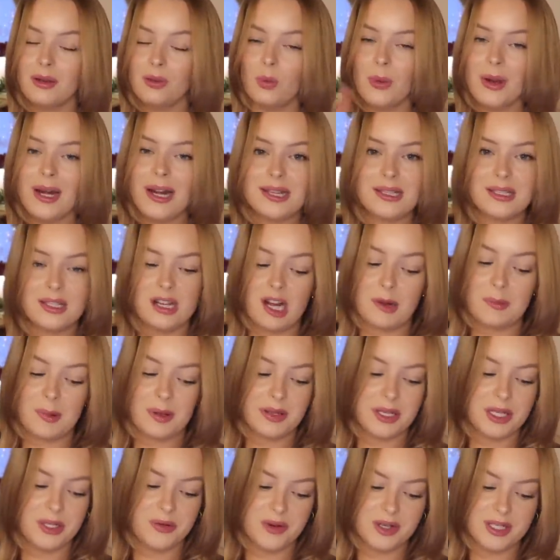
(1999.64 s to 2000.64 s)
We need to talk
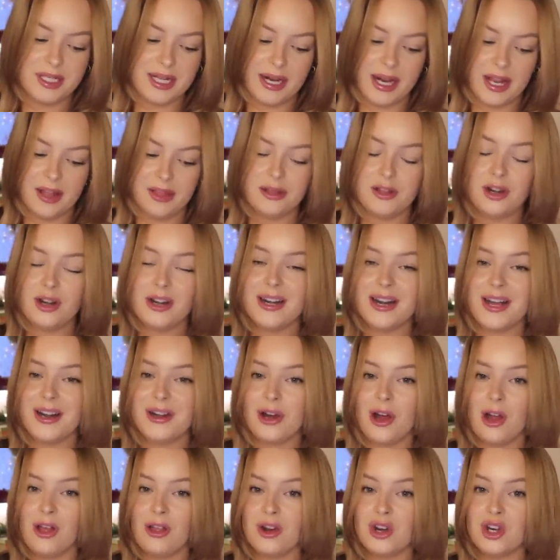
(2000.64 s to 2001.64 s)
about these for a second.
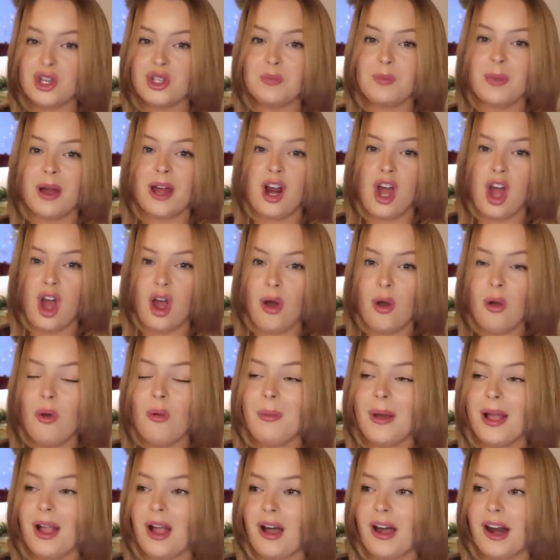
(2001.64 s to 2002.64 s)
$39, but
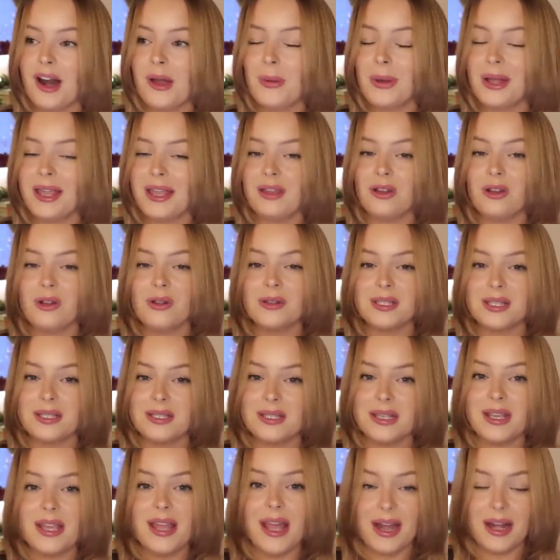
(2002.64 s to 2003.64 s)
oh my god, I would kill to
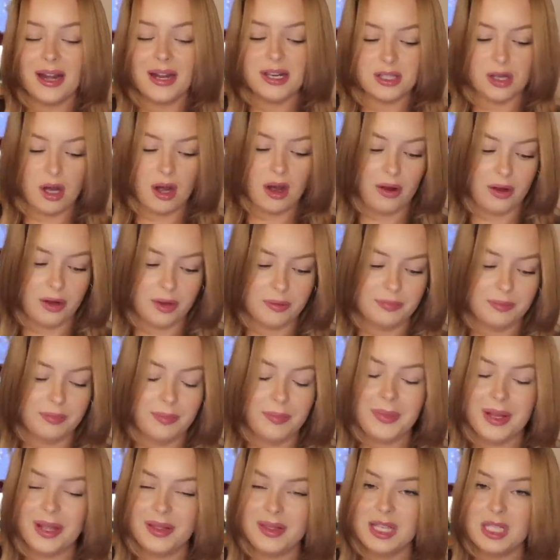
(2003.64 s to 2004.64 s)
see any dog
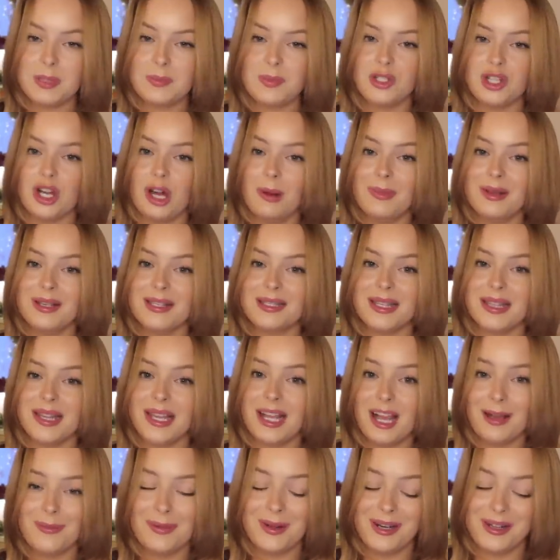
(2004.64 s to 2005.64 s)
in these pajamas, and
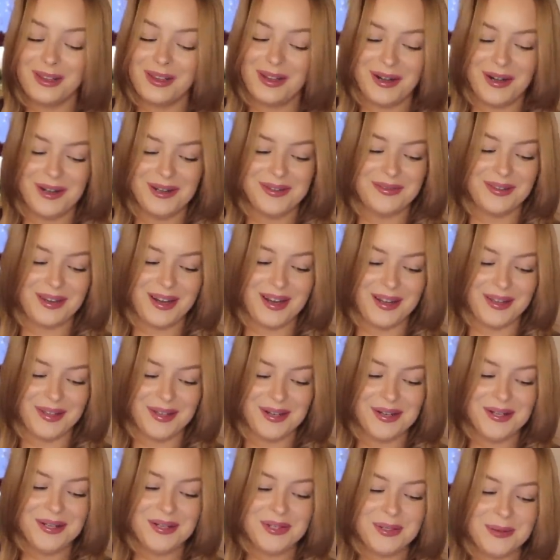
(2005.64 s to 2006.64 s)
they come in a lot of different
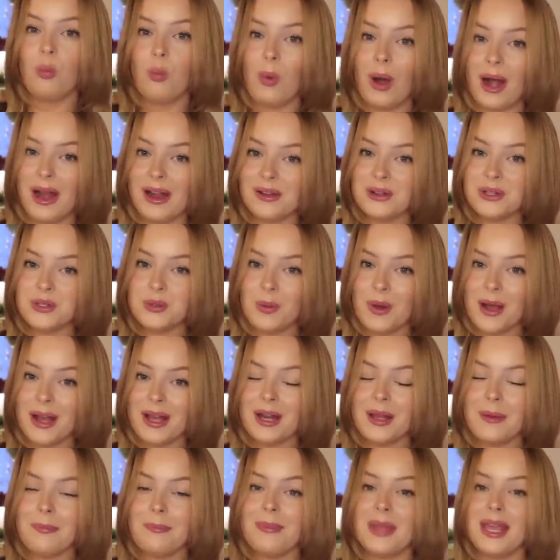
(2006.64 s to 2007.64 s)
colors. Wild
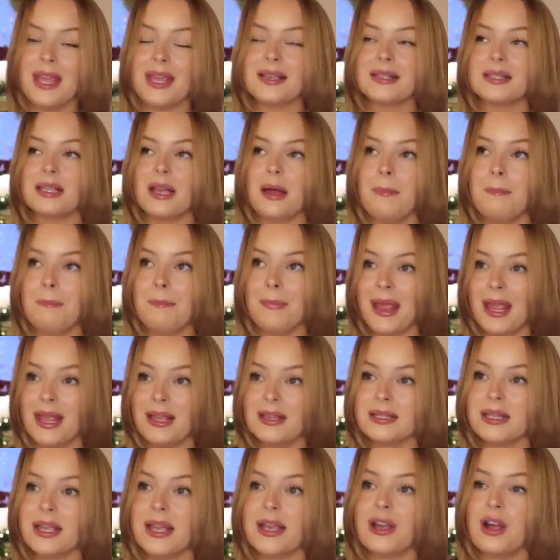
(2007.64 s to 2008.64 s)
One makes
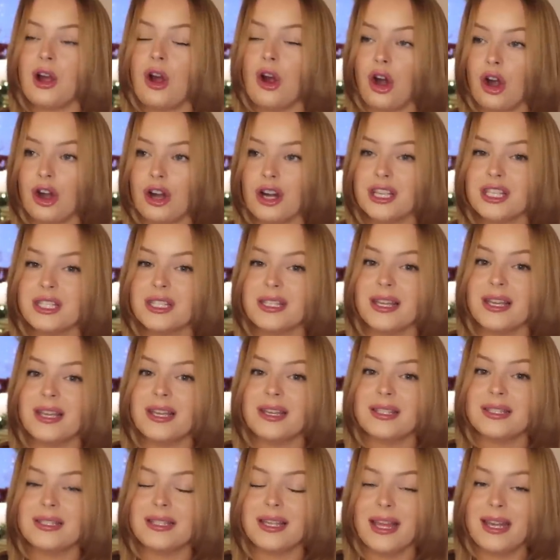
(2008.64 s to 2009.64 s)
amazing
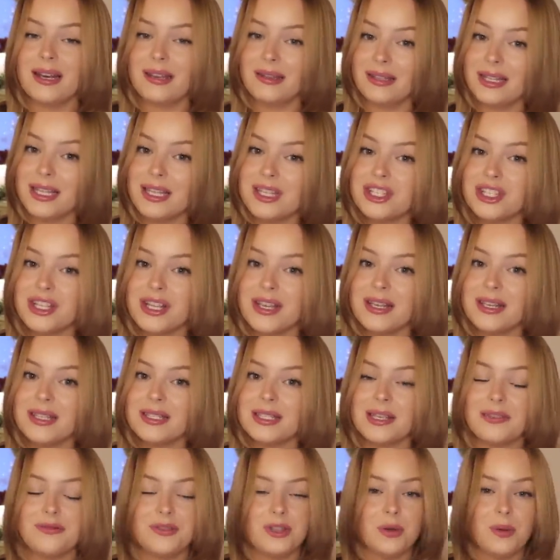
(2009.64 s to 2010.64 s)
harnesses and
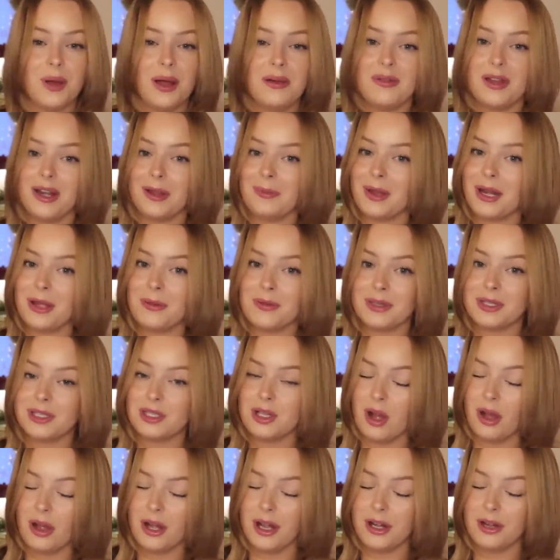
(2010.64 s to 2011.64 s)
leashes if you have anybody with a
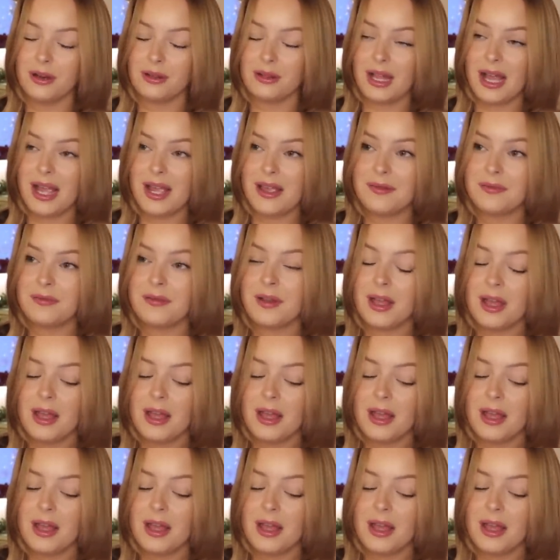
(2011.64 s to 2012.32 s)
dog in your life.